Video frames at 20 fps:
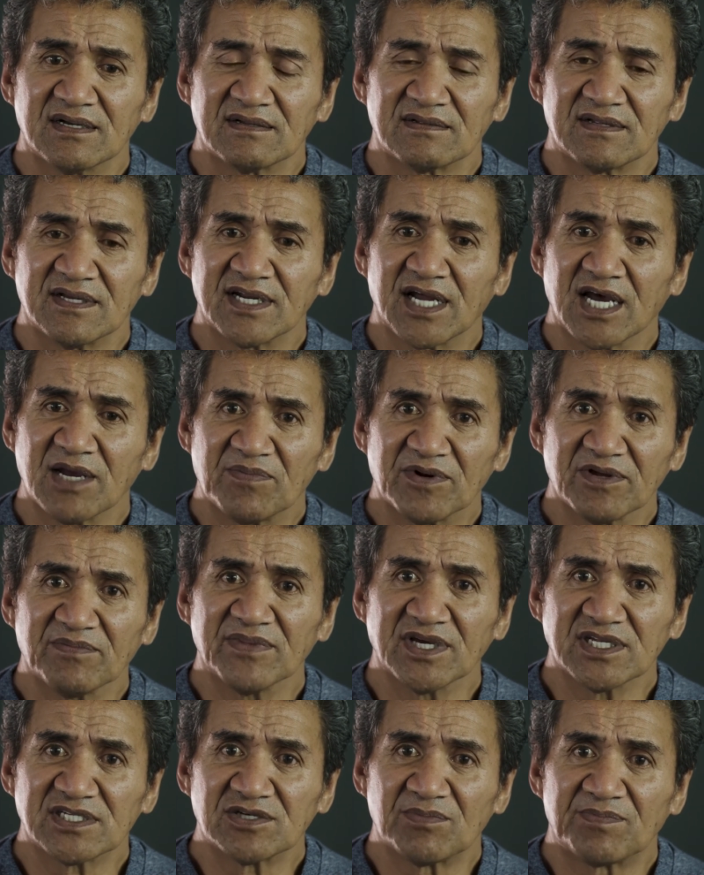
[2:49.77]
enabling
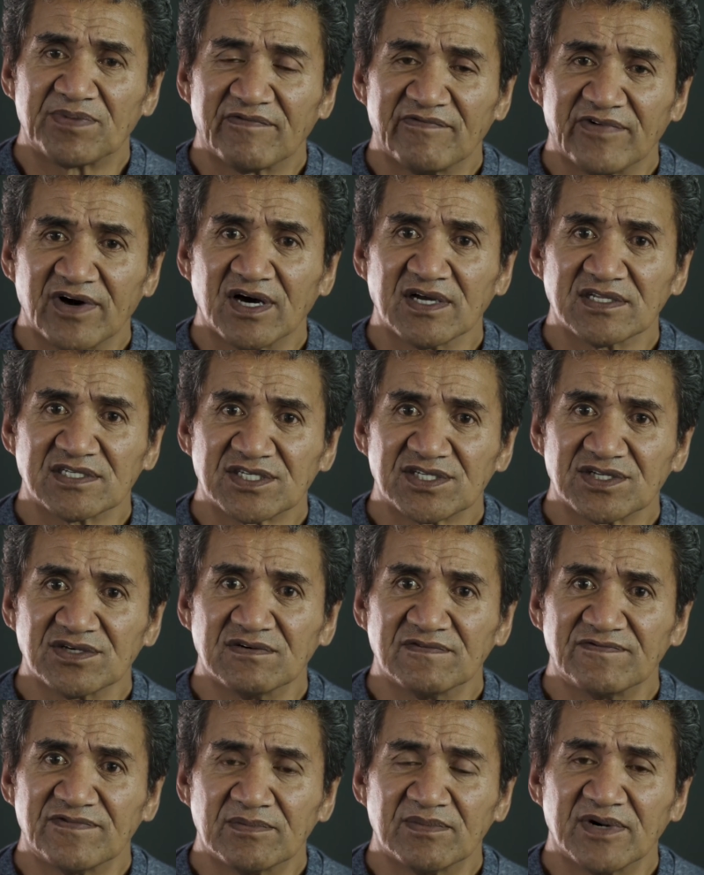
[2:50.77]
me to provide
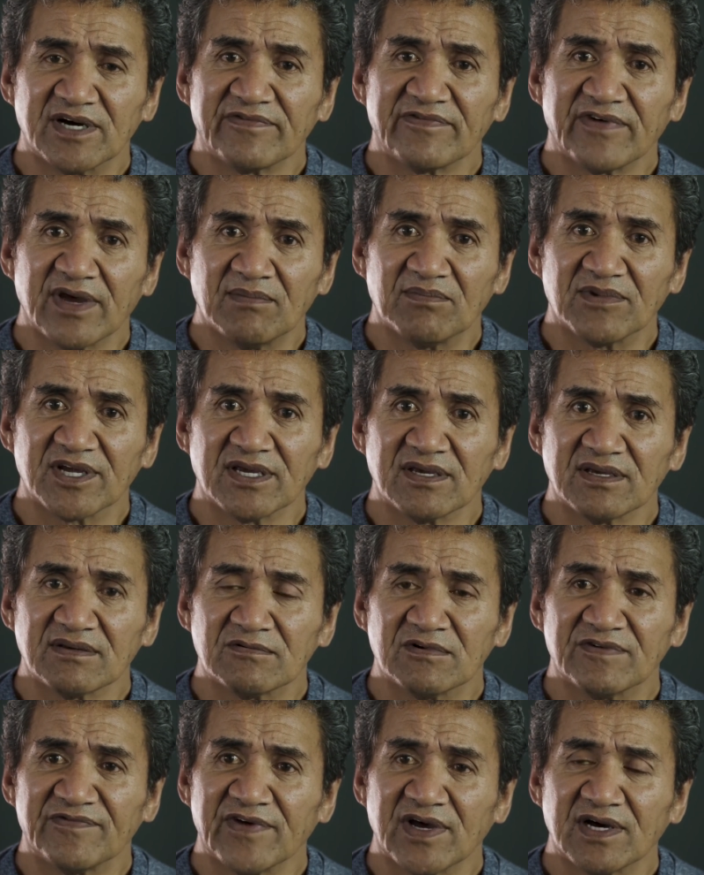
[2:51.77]
still for my family
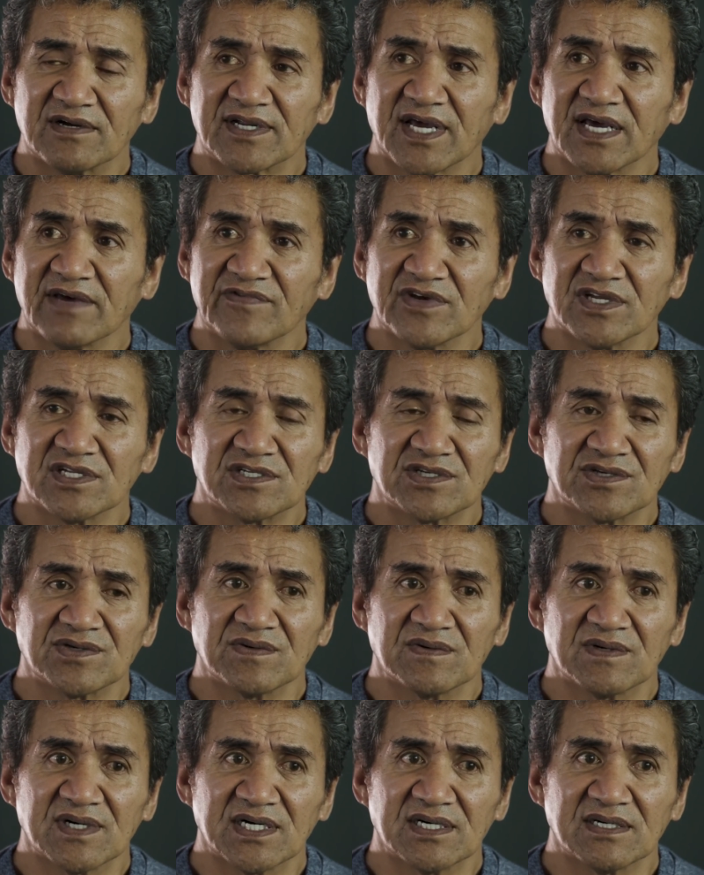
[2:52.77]
without having
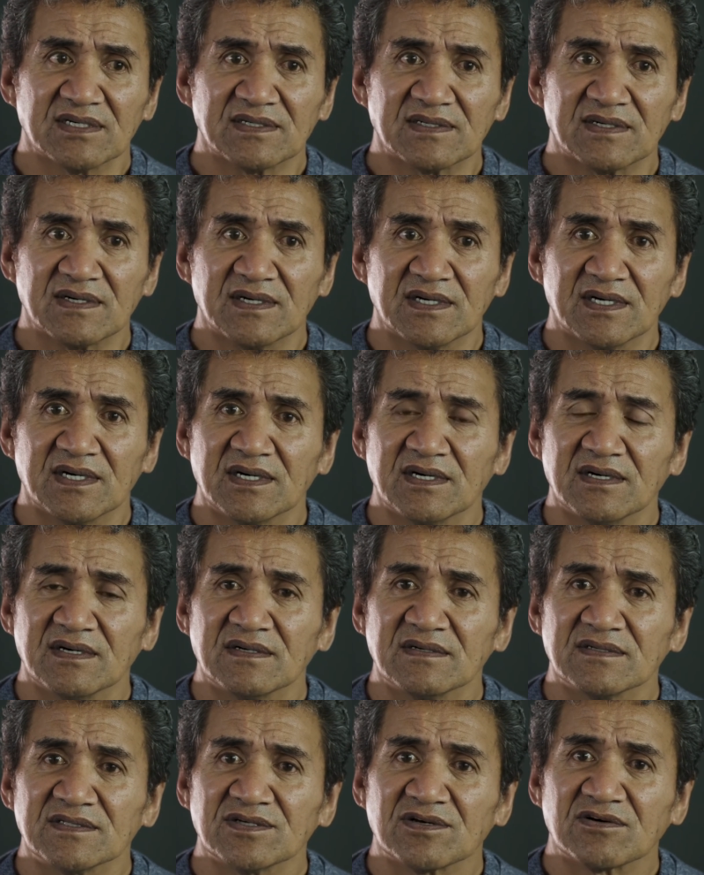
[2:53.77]
to
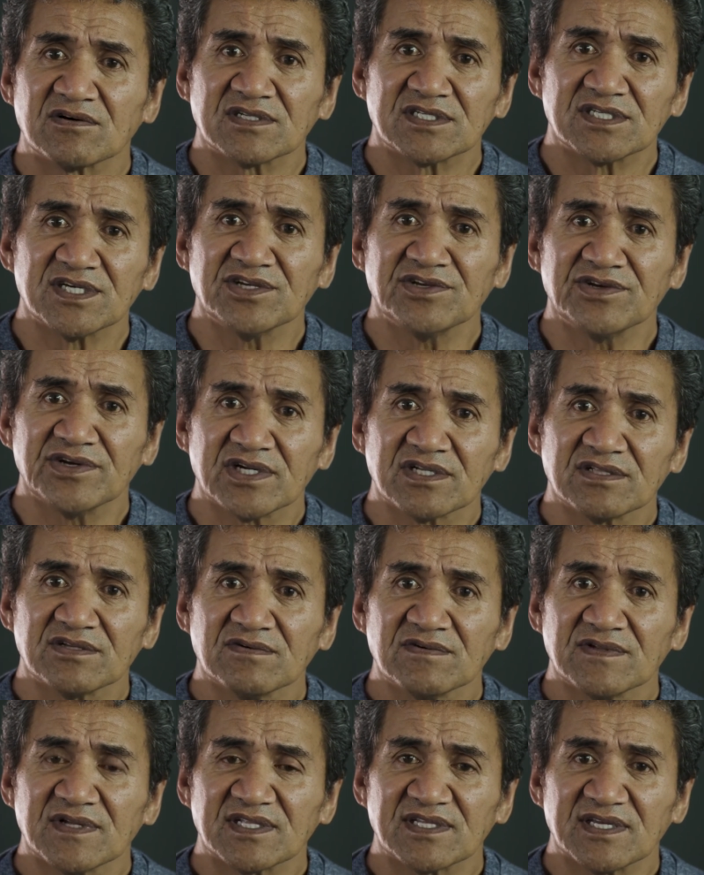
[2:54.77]
continue to
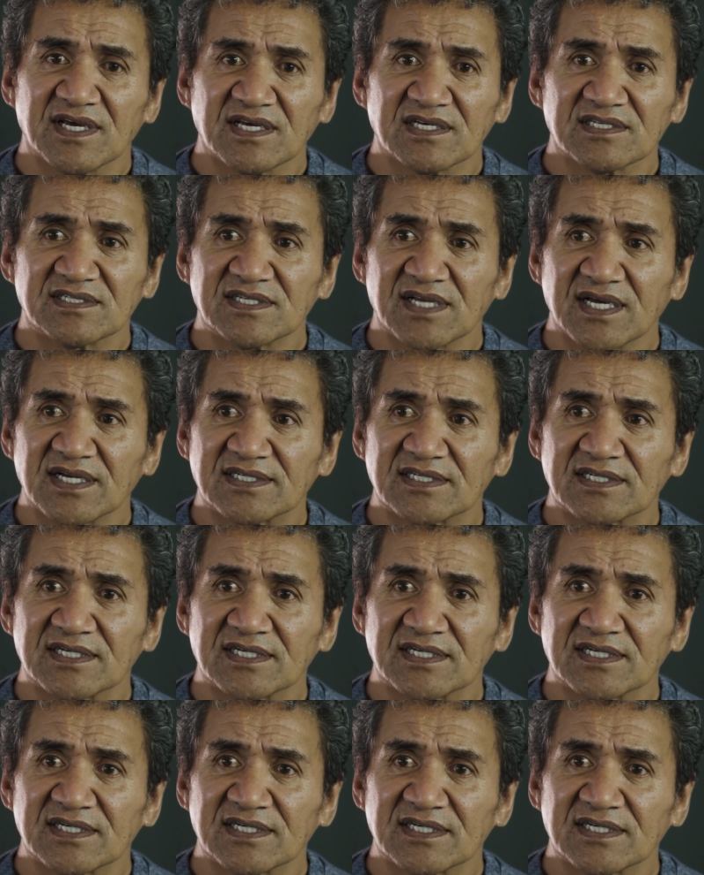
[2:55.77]
do the things that